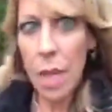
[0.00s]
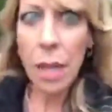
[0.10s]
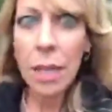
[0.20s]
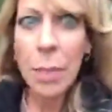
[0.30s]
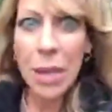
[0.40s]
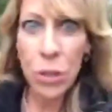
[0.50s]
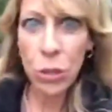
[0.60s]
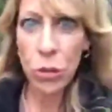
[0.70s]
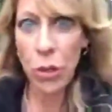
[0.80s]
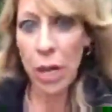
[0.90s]

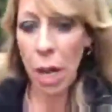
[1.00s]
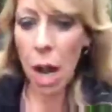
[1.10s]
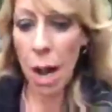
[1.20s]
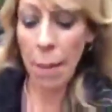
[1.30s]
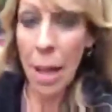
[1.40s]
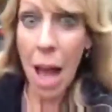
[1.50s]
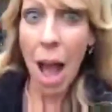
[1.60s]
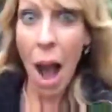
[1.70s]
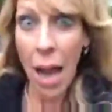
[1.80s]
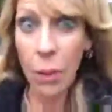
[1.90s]
ColleenPatrickGoudreau.com,
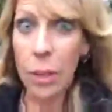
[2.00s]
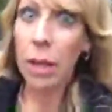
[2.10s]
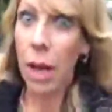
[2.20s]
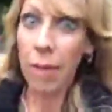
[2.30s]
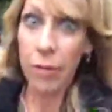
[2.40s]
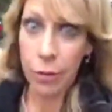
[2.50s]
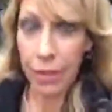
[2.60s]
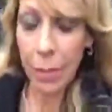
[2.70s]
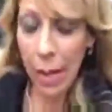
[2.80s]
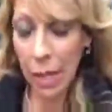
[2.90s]
I would love your
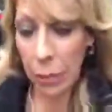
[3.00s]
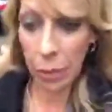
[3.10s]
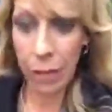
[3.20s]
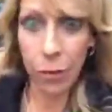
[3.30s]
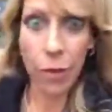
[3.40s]
feedback. I would love your